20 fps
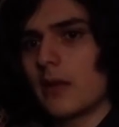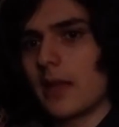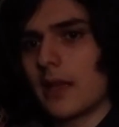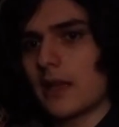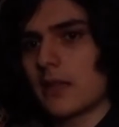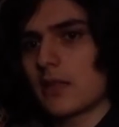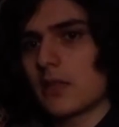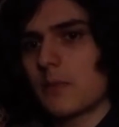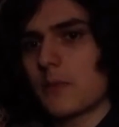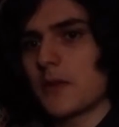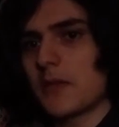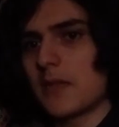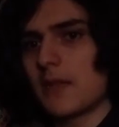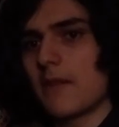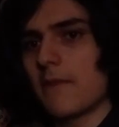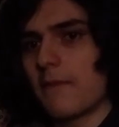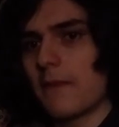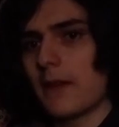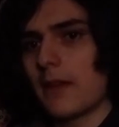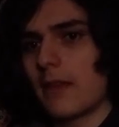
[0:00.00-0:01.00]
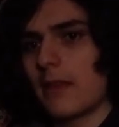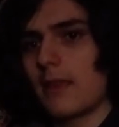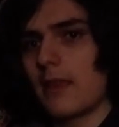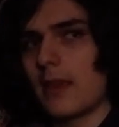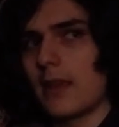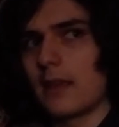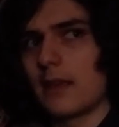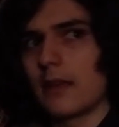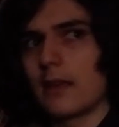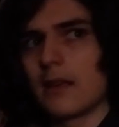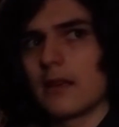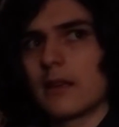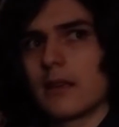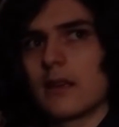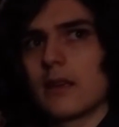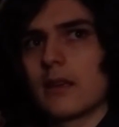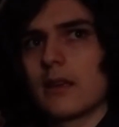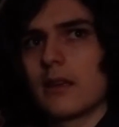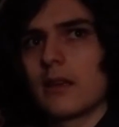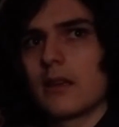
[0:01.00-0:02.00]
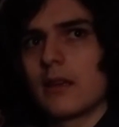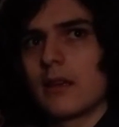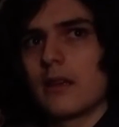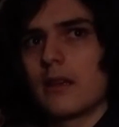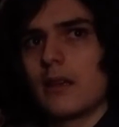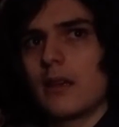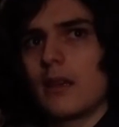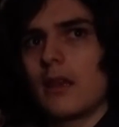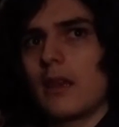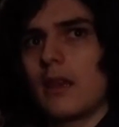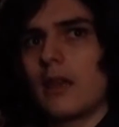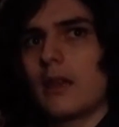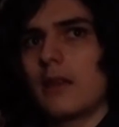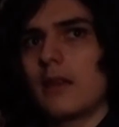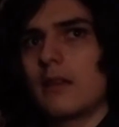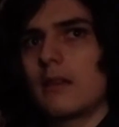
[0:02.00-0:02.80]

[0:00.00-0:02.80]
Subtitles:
like a specific thing. It